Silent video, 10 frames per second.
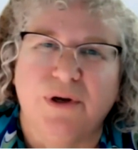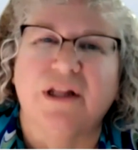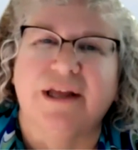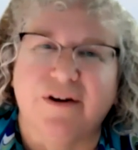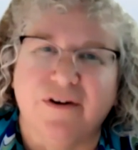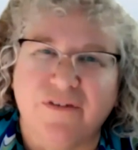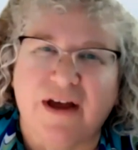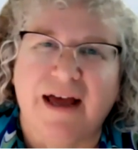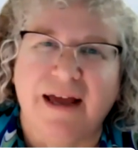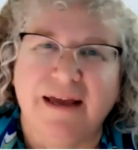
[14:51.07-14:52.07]

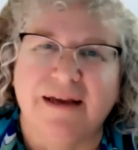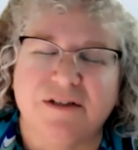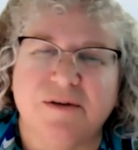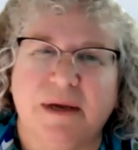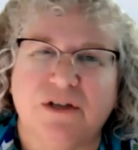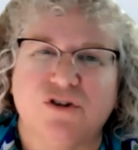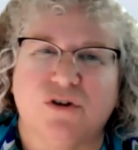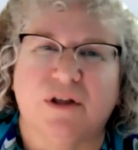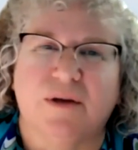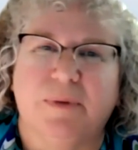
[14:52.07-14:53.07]
clarify and to make
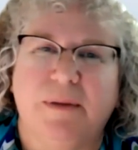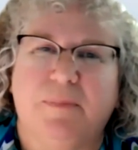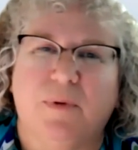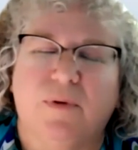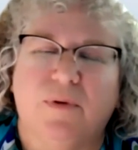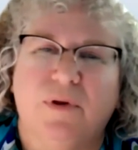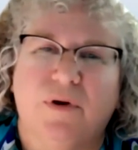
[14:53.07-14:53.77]
sure that people